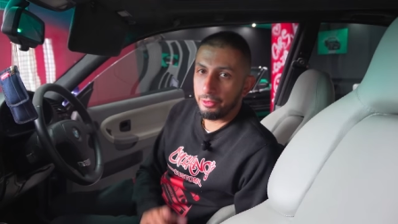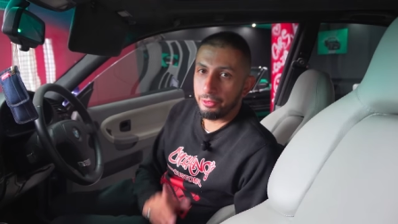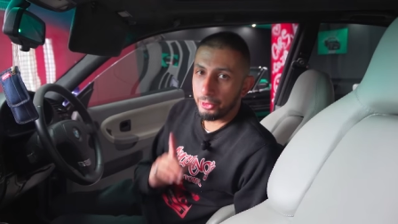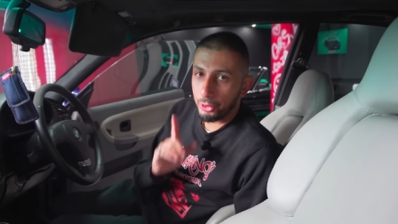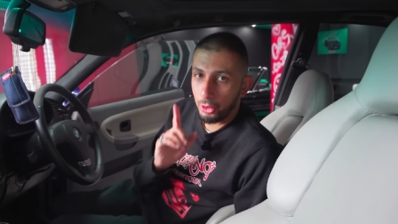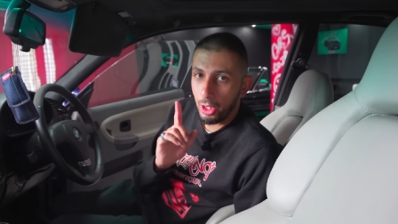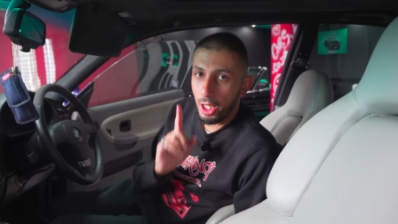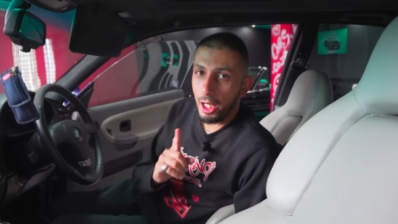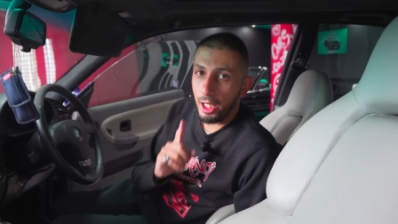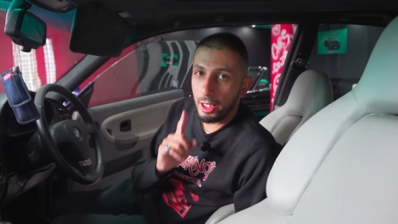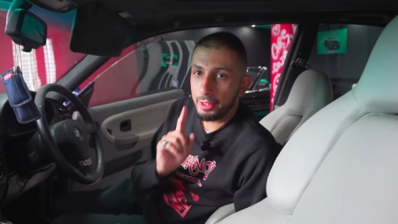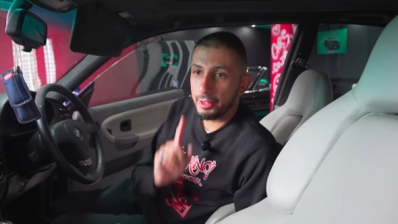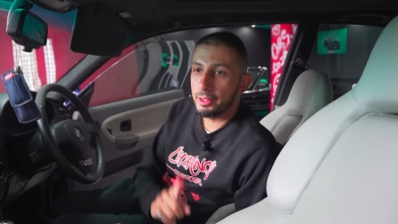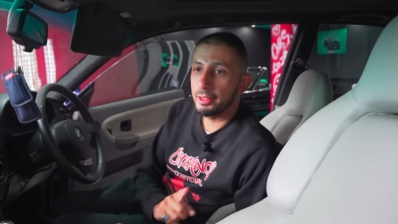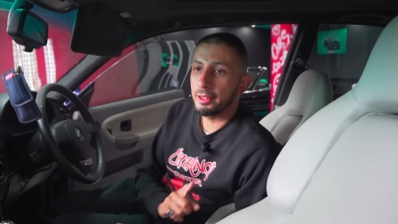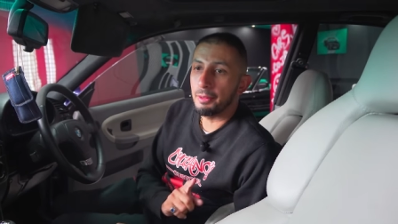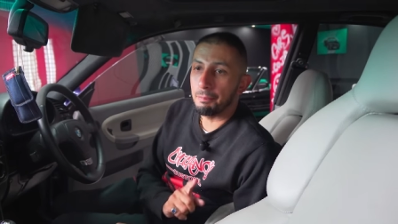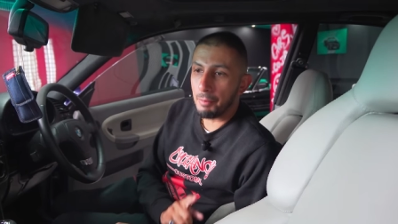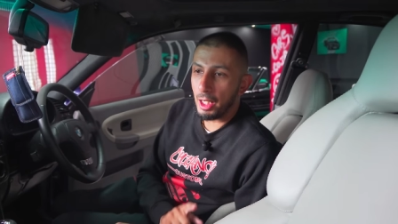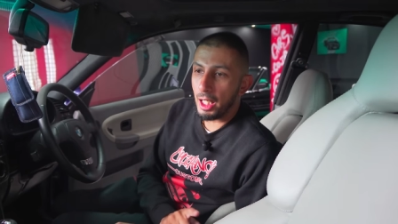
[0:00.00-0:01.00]
if you are
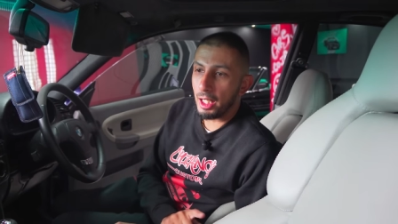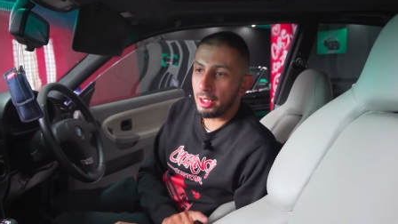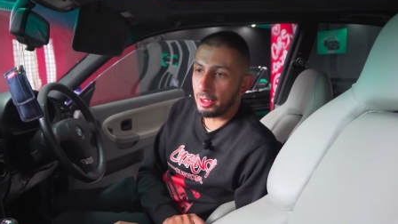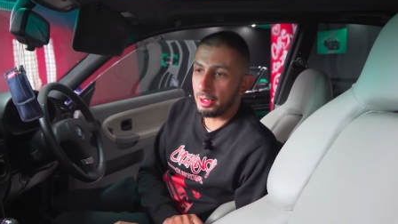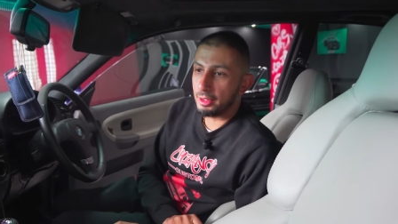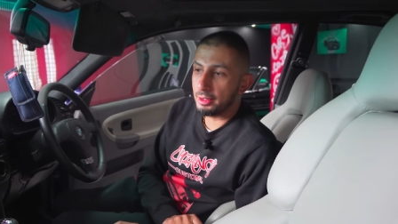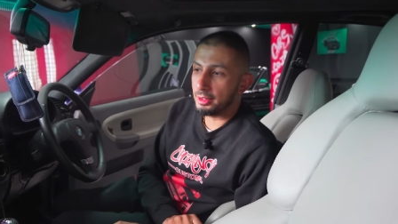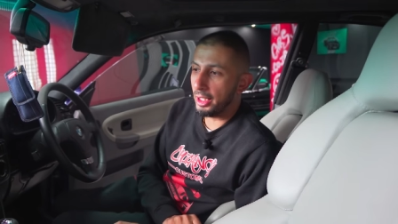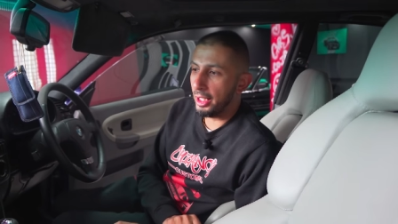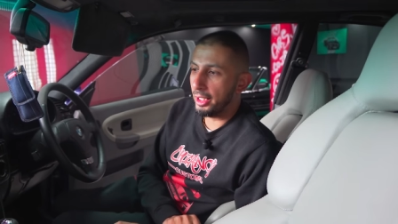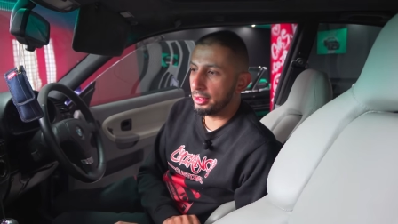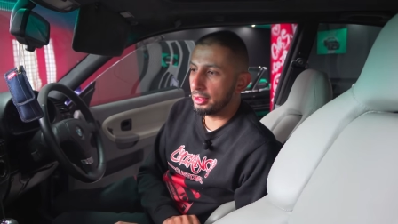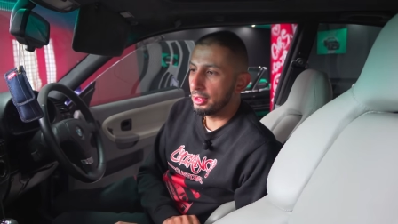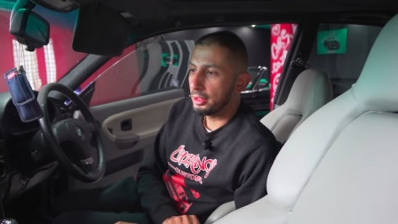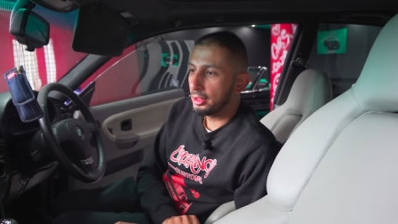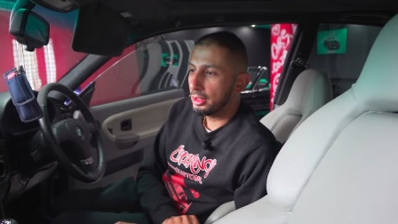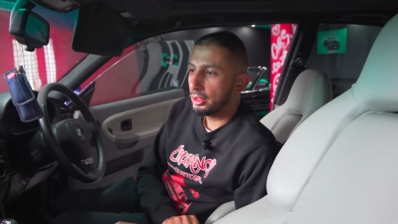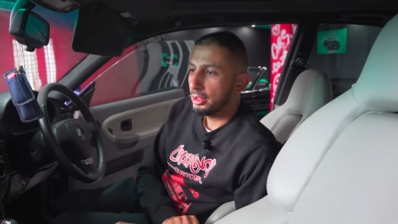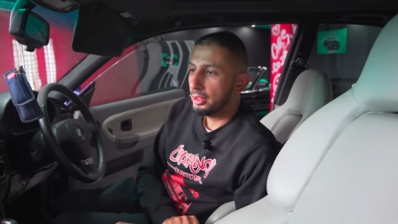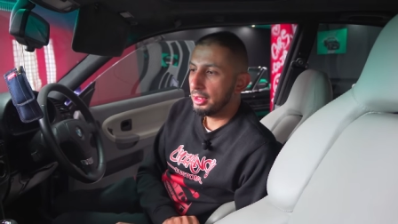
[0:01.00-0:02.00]
in the market at
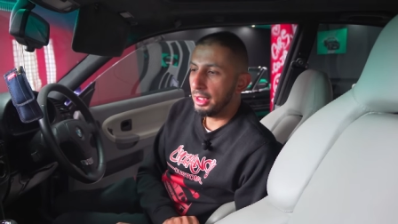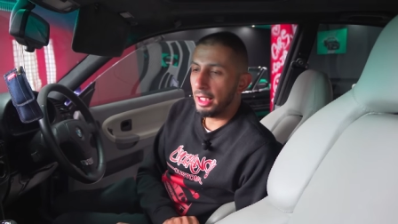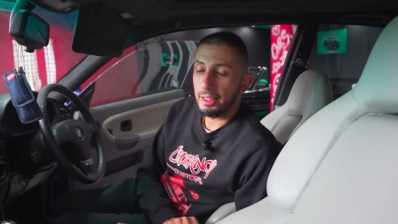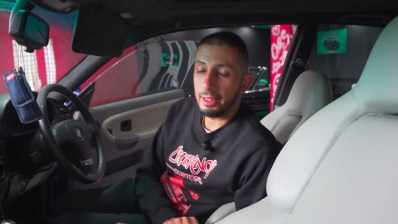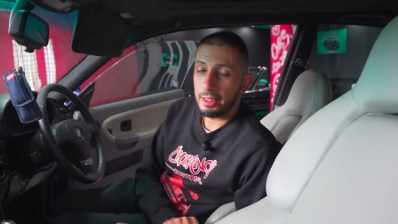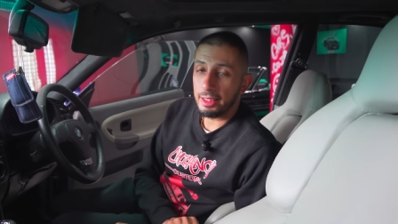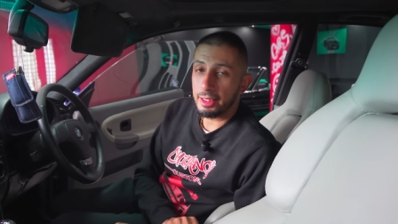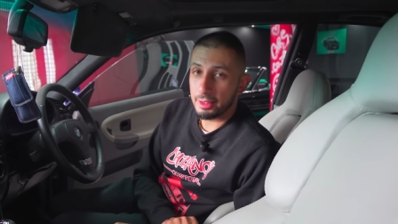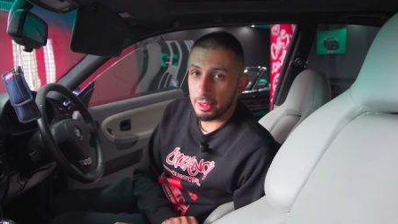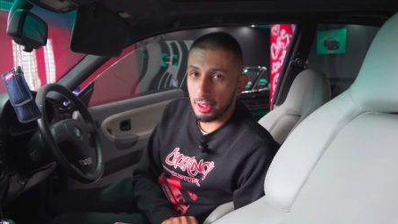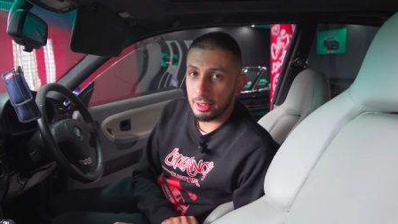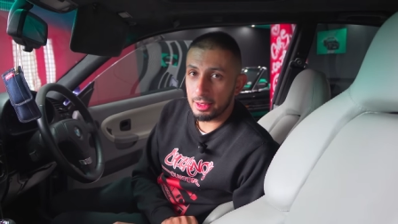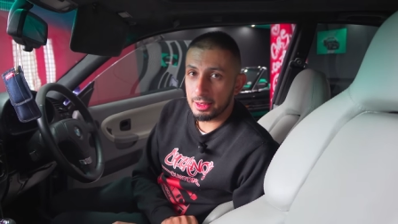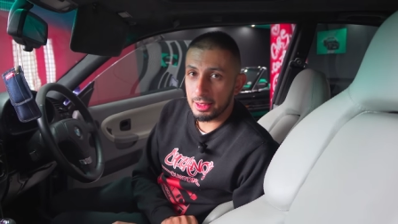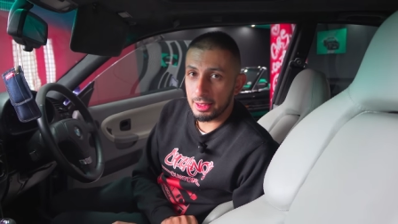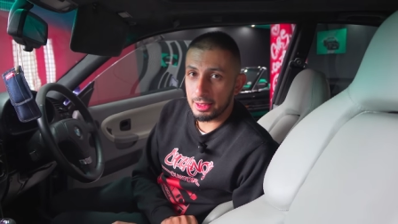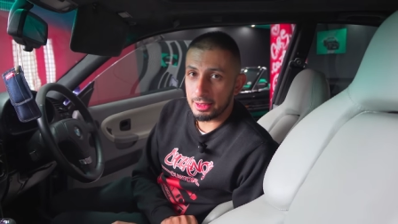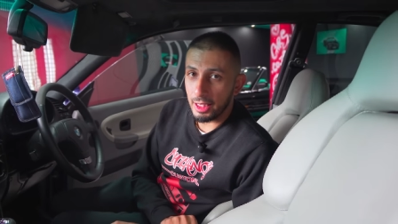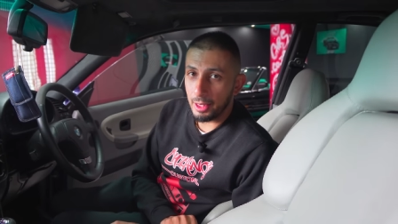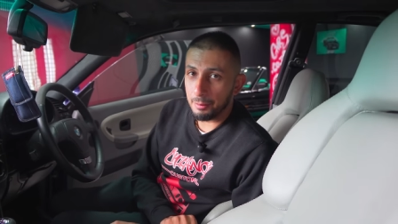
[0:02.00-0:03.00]
an
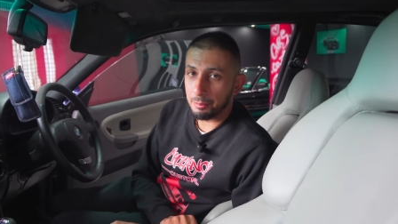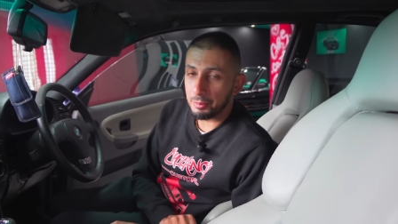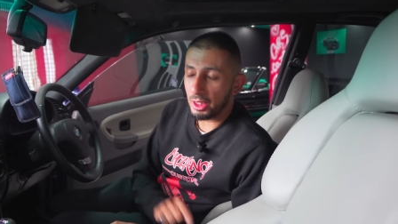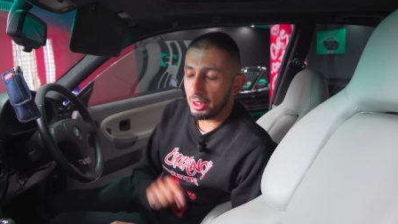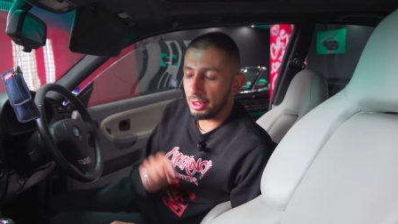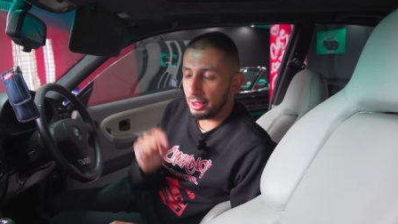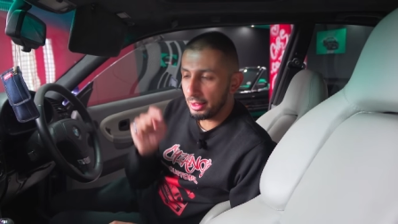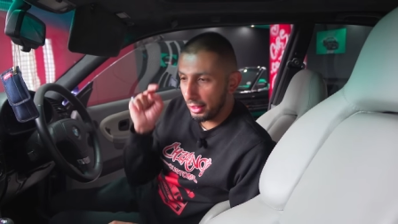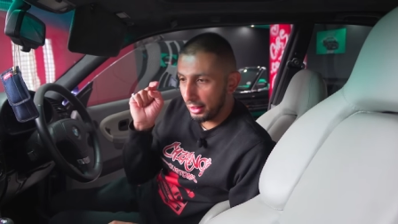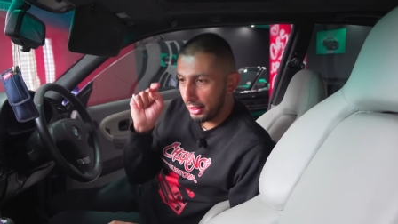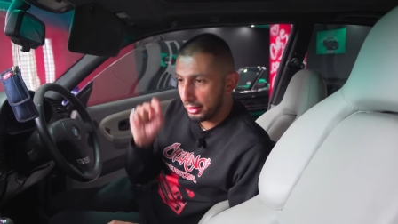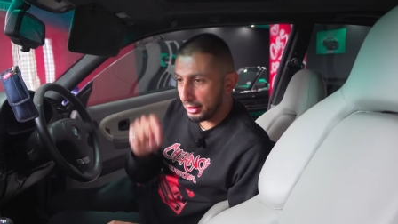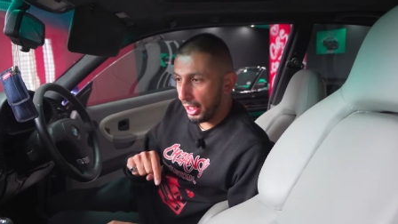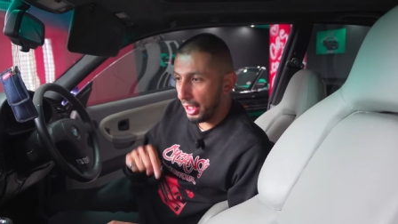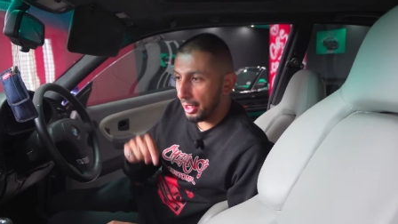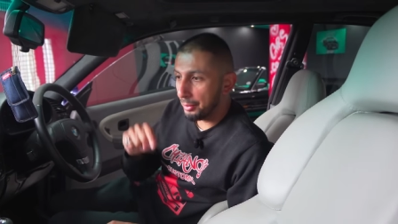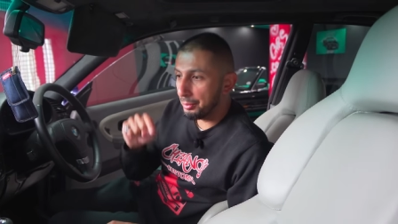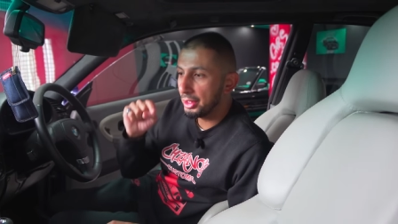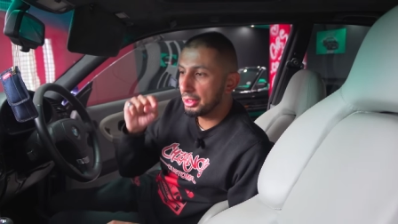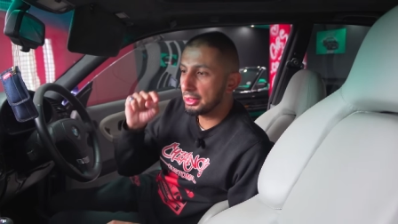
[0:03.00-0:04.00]
E36 M3, the
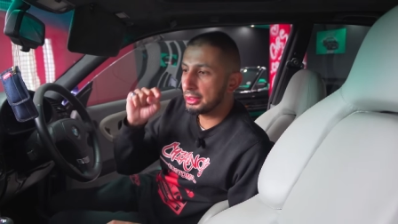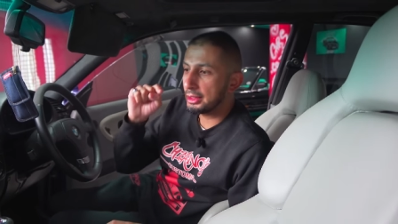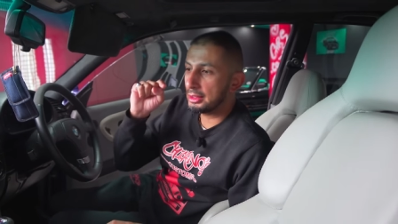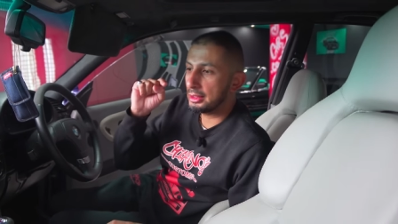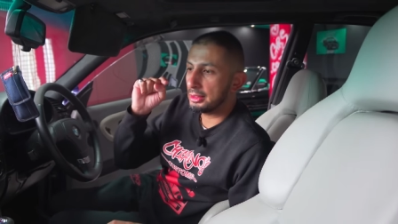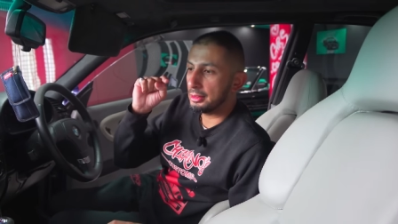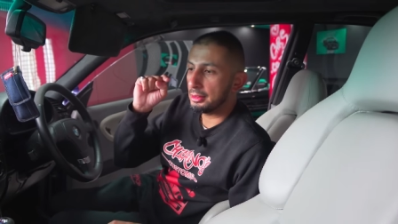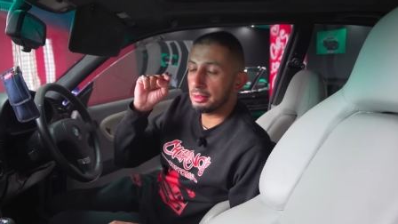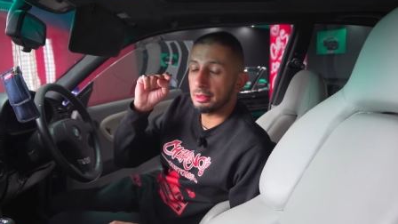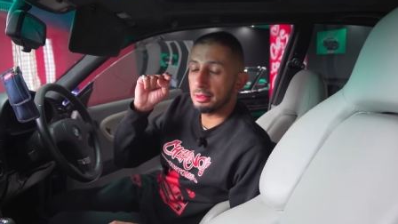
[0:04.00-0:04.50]
time is,